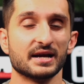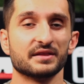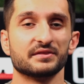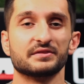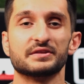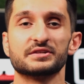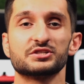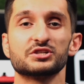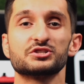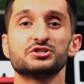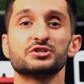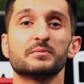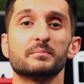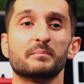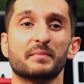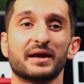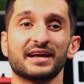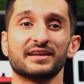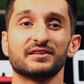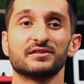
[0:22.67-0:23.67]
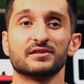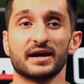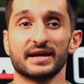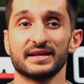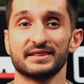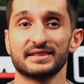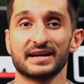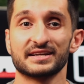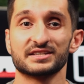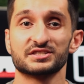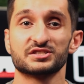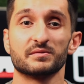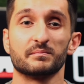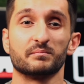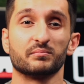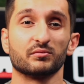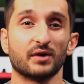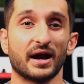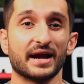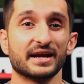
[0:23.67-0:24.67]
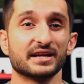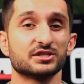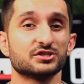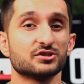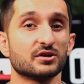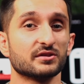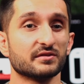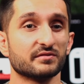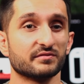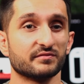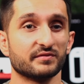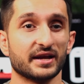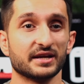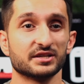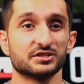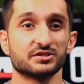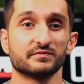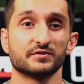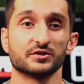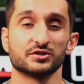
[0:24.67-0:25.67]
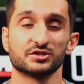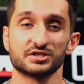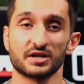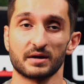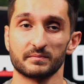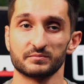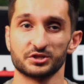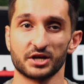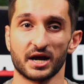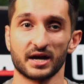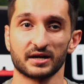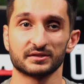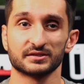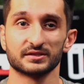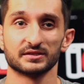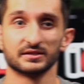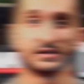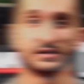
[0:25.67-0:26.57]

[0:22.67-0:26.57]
This is your main light that is the brightest on the face of your subject.